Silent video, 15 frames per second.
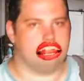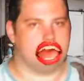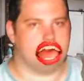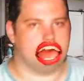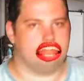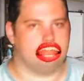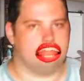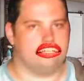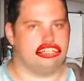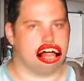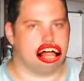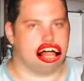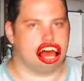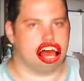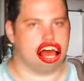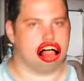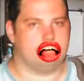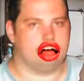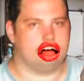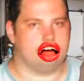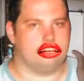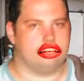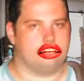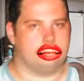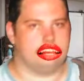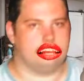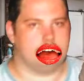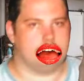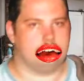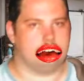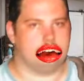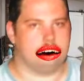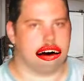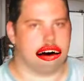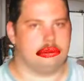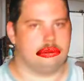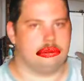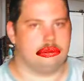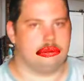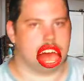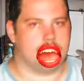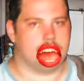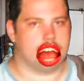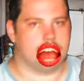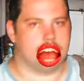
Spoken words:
It's just because you're bad at it. Lol.